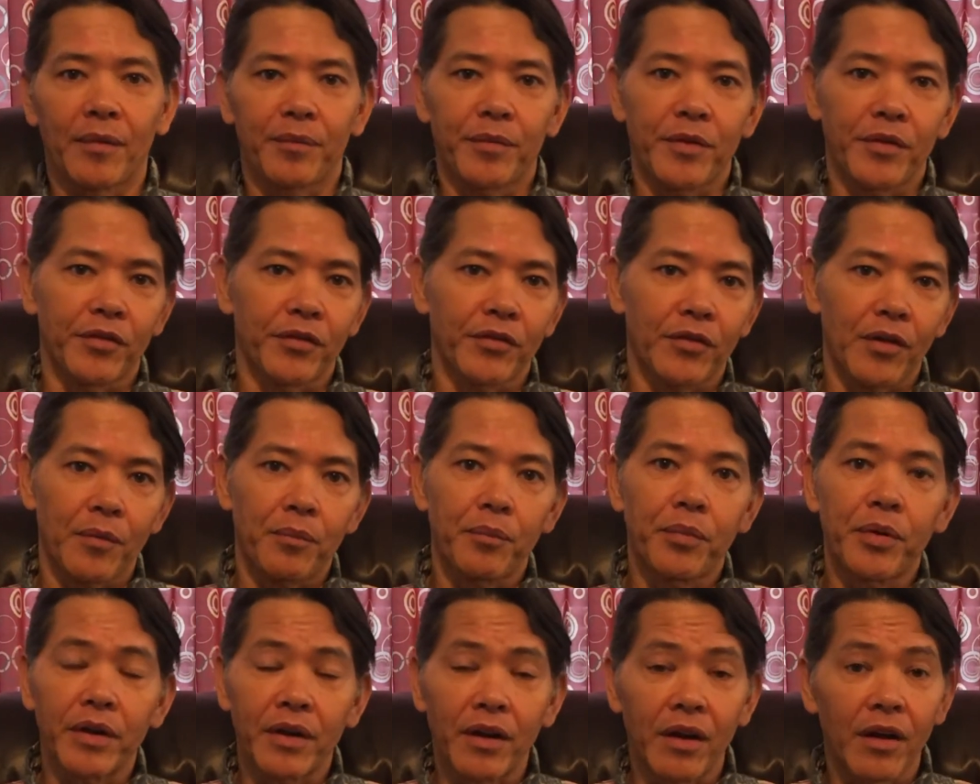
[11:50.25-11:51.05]
You start
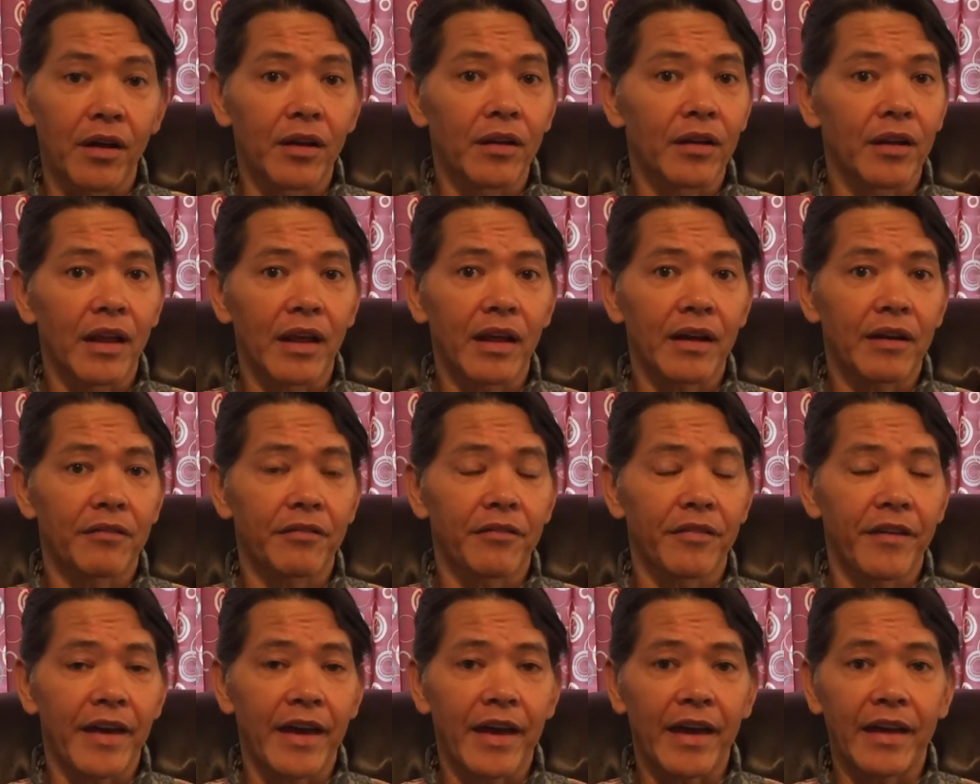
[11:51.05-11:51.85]
putting on a lot of
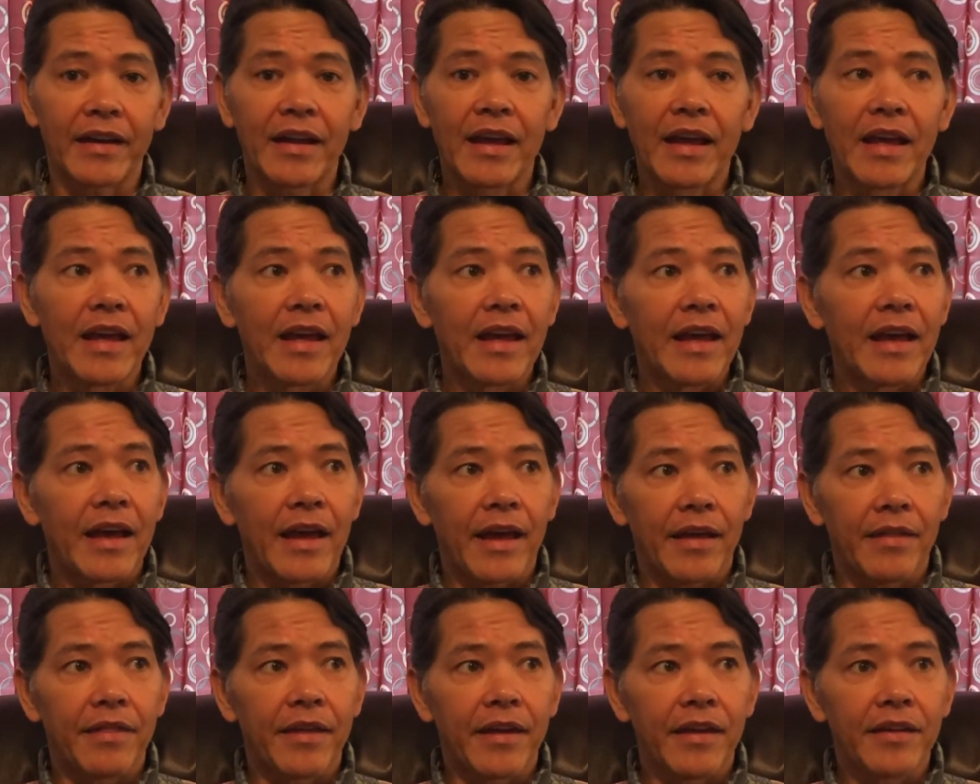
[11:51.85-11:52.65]
fat,
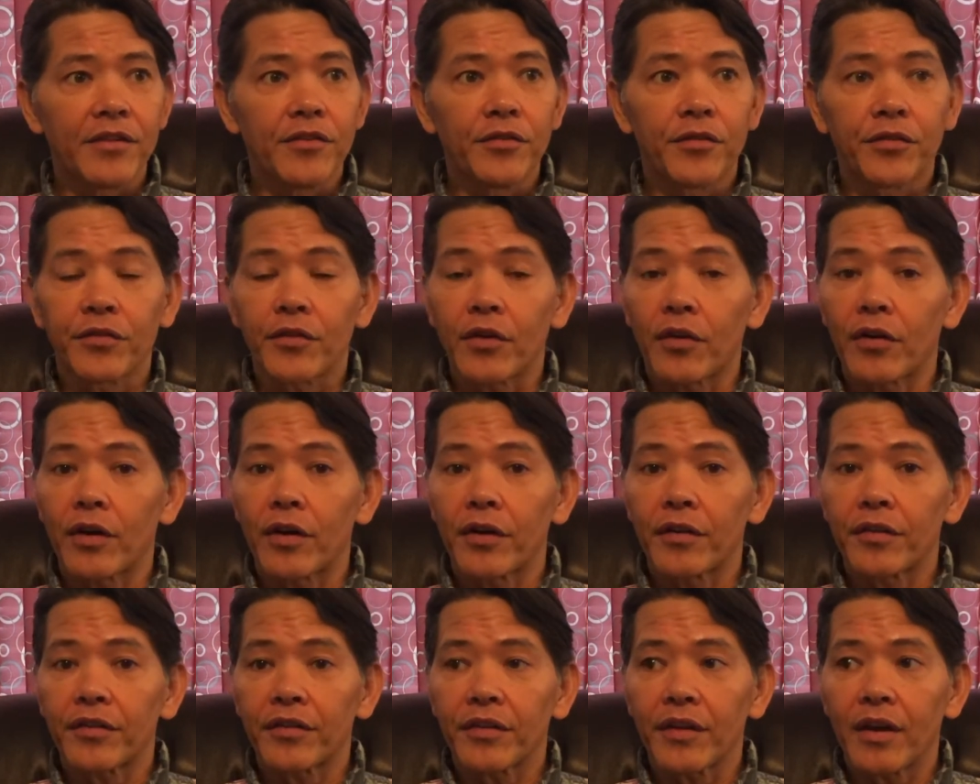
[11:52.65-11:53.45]
and then you start